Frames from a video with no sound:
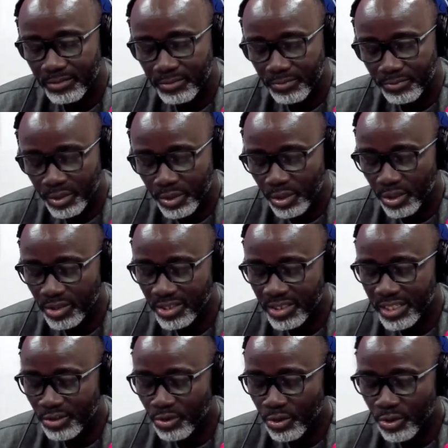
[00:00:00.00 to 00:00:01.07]
because
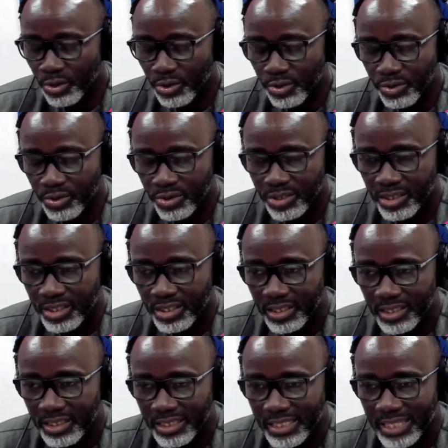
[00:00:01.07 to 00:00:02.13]
they know
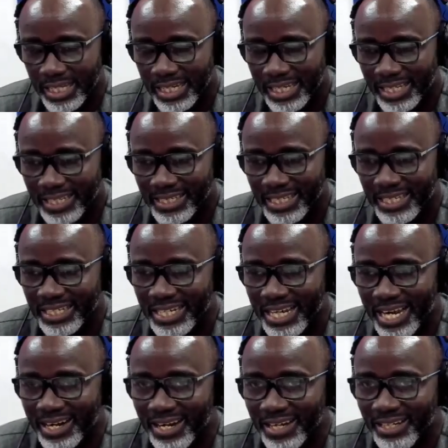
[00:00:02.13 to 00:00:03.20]
the learners and
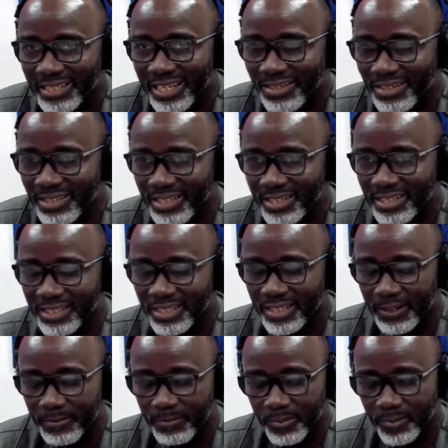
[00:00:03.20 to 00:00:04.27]
their characteristics.
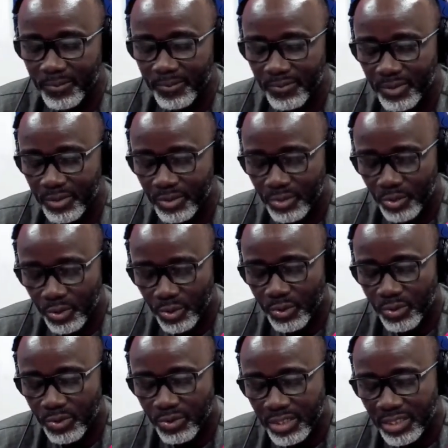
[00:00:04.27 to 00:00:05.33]

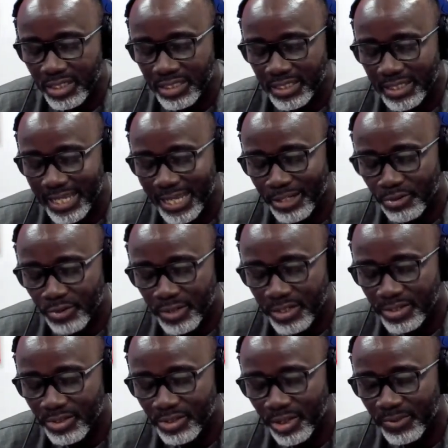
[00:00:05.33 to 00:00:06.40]
So they are doing
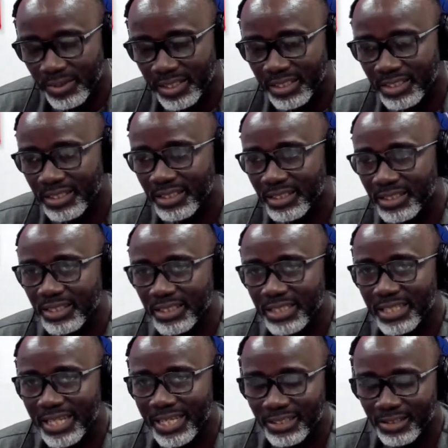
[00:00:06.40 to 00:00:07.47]
something
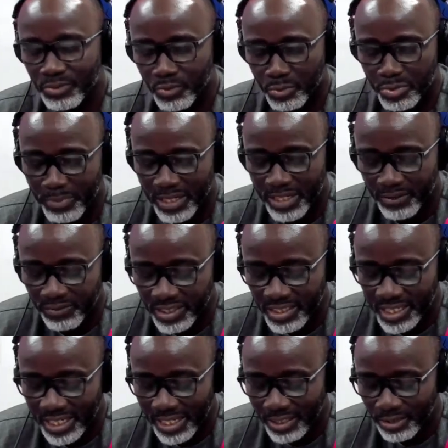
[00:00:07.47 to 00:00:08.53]
that will be
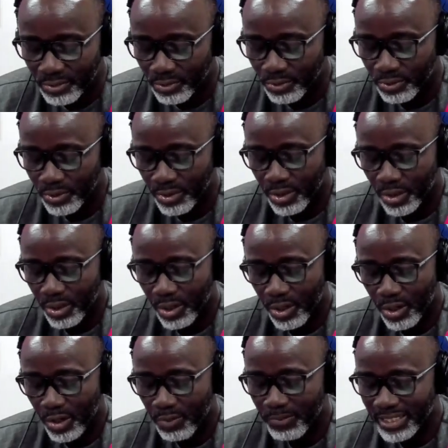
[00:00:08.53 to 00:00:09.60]
beneficial to
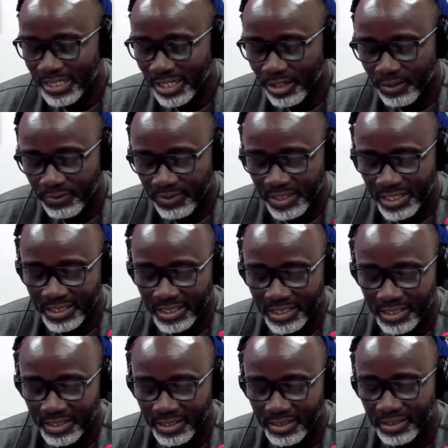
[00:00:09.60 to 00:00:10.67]
all manner of learners,
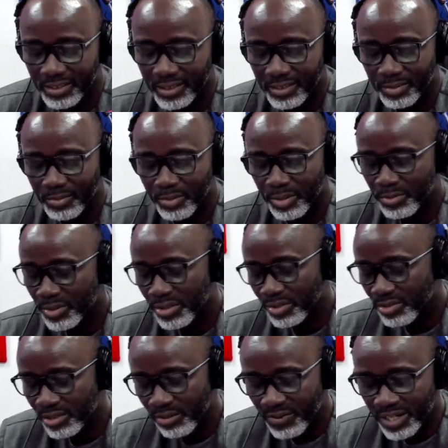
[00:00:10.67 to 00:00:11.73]
maybe
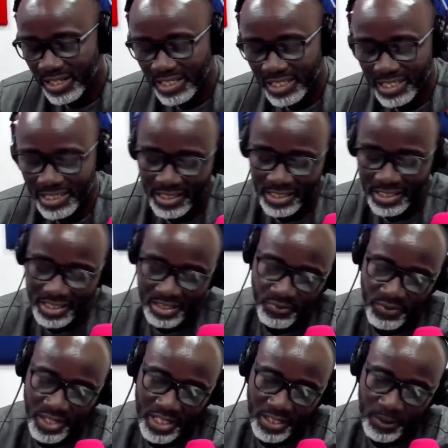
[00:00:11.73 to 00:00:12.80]
different ages,
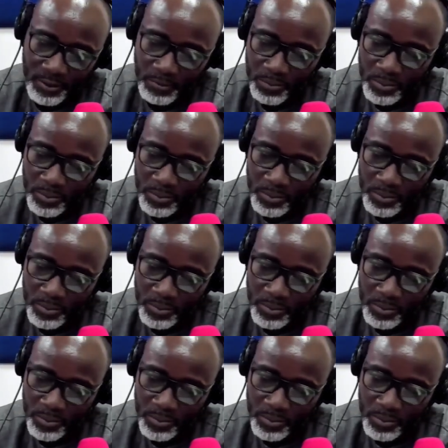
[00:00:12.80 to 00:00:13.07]
different